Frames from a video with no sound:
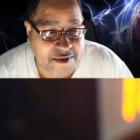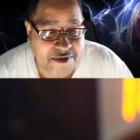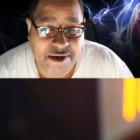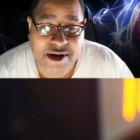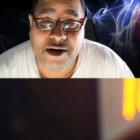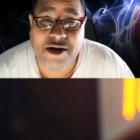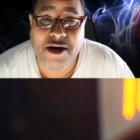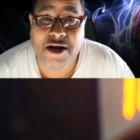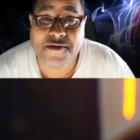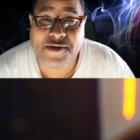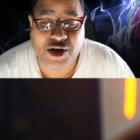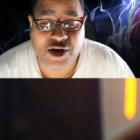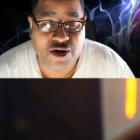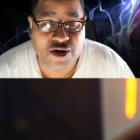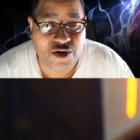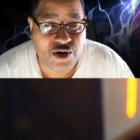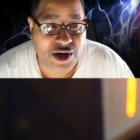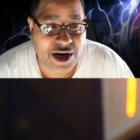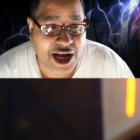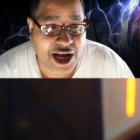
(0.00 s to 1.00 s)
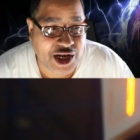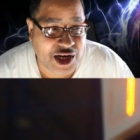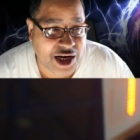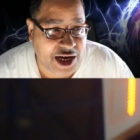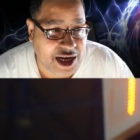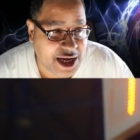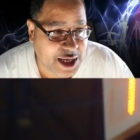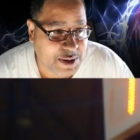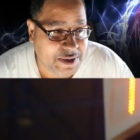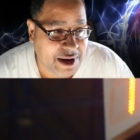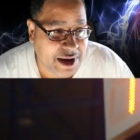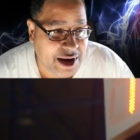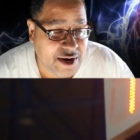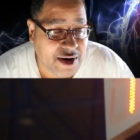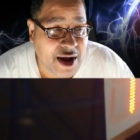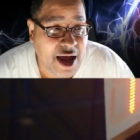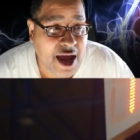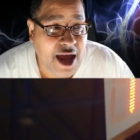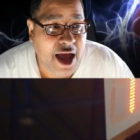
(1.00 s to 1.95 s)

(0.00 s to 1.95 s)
the playoffs. The coaching actually gets better.